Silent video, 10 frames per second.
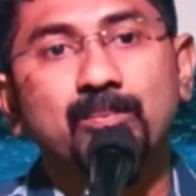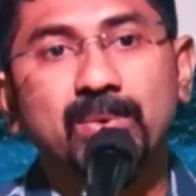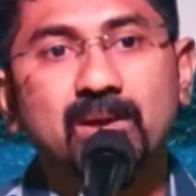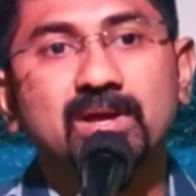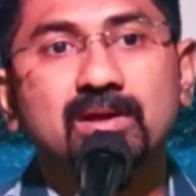
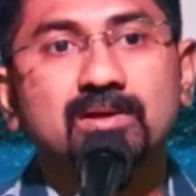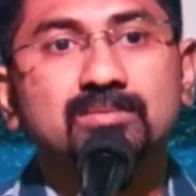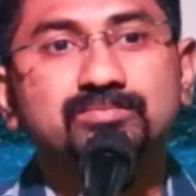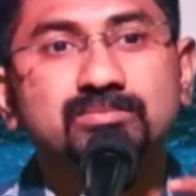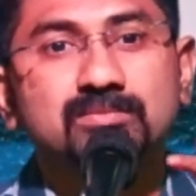
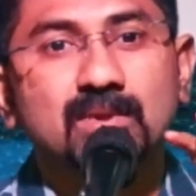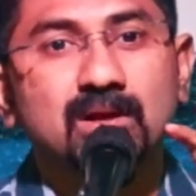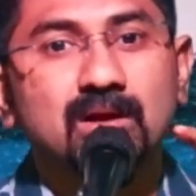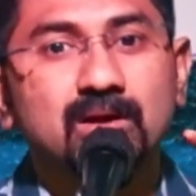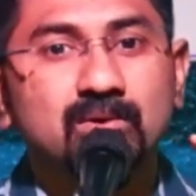baby
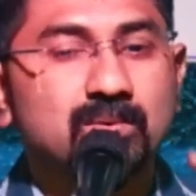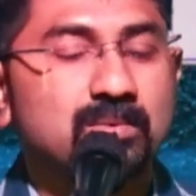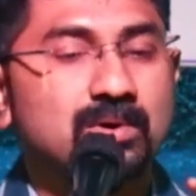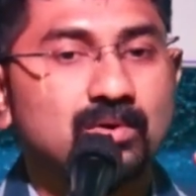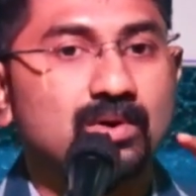uh, you
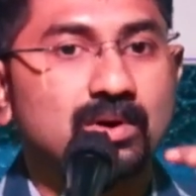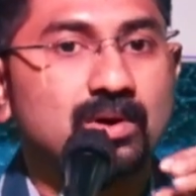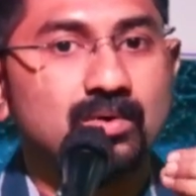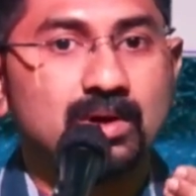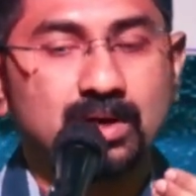
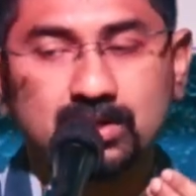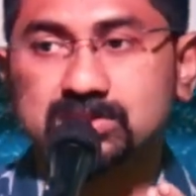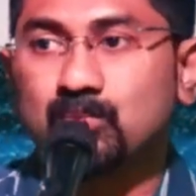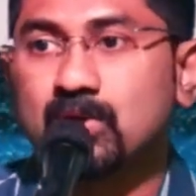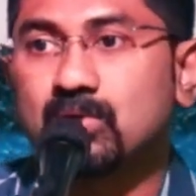know, uh,
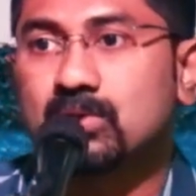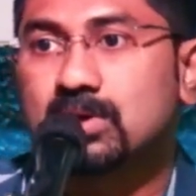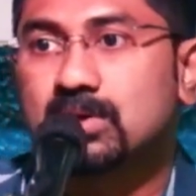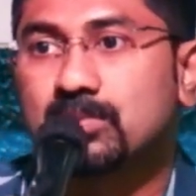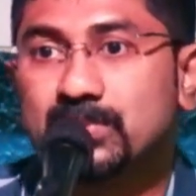
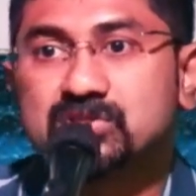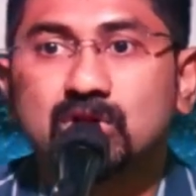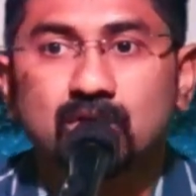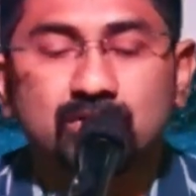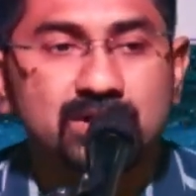somehow missed
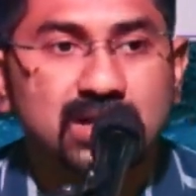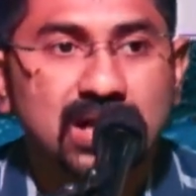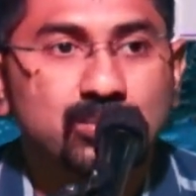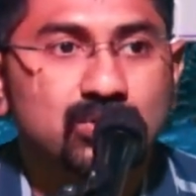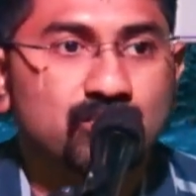out in the
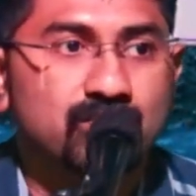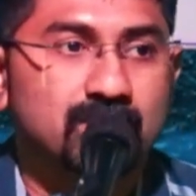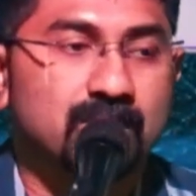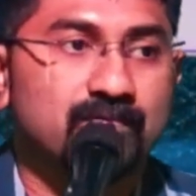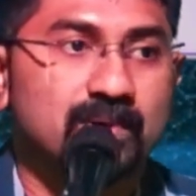lab room
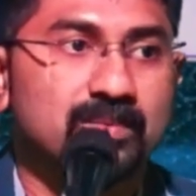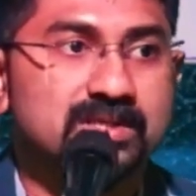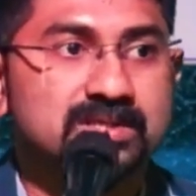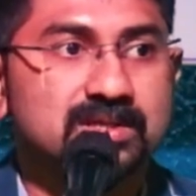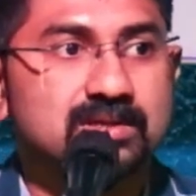from, from
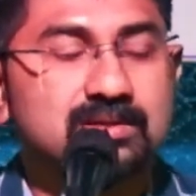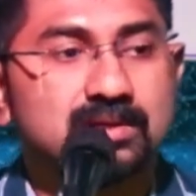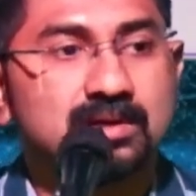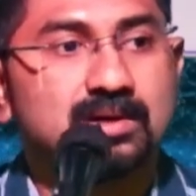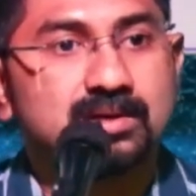nursing
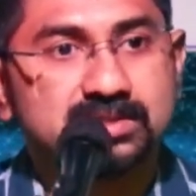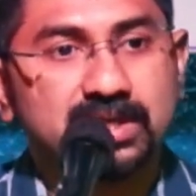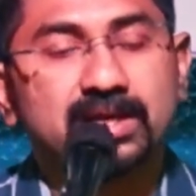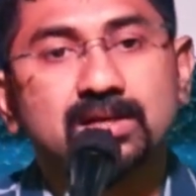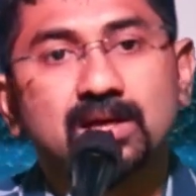
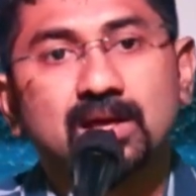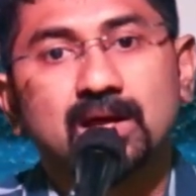side.